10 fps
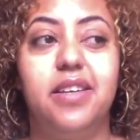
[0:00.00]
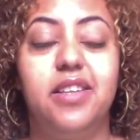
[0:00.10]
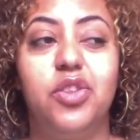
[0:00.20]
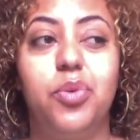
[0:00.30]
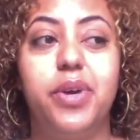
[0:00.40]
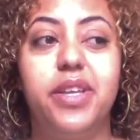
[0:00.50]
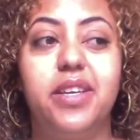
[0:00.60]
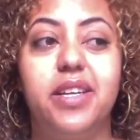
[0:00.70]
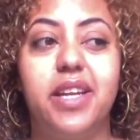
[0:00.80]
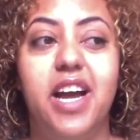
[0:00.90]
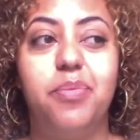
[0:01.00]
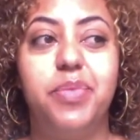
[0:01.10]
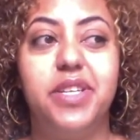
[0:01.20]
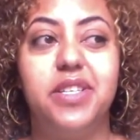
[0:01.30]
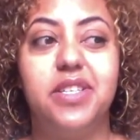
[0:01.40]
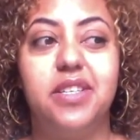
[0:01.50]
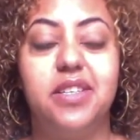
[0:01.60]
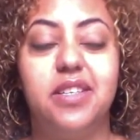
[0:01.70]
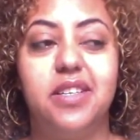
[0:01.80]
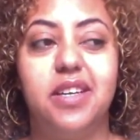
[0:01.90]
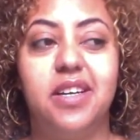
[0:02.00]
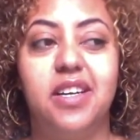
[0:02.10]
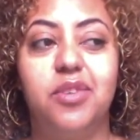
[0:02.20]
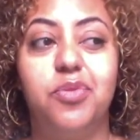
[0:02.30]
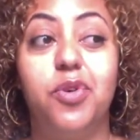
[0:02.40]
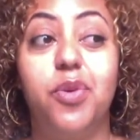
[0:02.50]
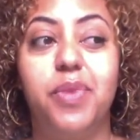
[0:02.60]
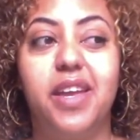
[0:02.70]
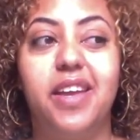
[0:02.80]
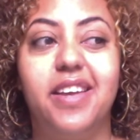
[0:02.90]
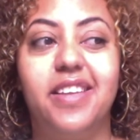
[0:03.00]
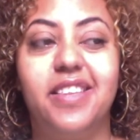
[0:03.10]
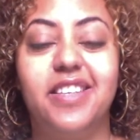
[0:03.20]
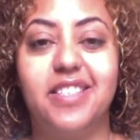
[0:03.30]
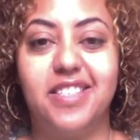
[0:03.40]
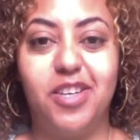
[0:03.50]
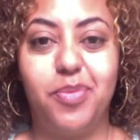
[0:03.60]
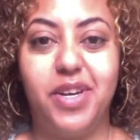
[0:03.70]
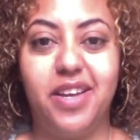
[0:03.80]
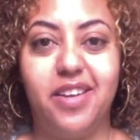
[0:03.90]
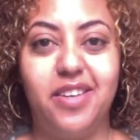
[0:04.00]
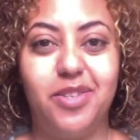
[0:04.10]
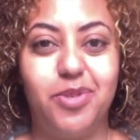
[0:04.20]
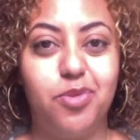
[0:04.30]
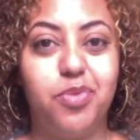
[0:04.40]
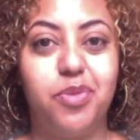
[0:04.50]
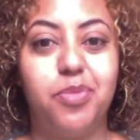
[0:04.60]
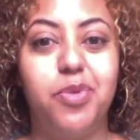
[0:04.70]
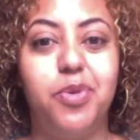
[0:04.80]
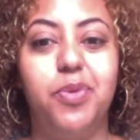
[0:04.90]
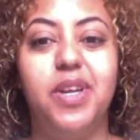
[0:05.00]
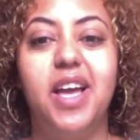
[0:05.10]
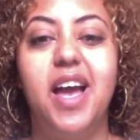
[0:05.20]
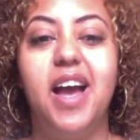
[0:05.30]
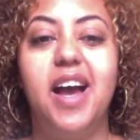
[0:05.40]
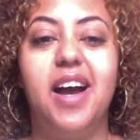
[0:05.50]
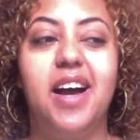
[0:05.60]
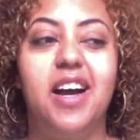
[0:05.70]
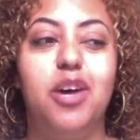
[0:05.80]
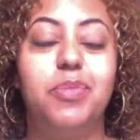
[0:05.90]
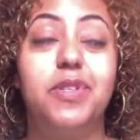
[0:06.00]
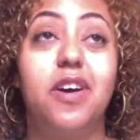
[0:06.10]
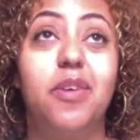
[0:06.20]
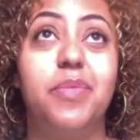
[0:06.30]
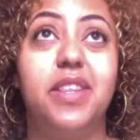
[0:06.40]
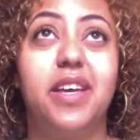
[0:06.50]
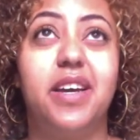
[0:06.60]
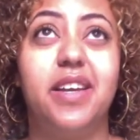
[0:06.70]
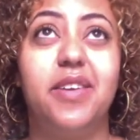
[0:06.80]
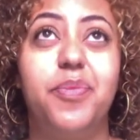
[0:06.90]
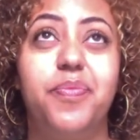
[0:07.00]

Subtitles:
the way that it happened for me in this Gemini super moon taught me that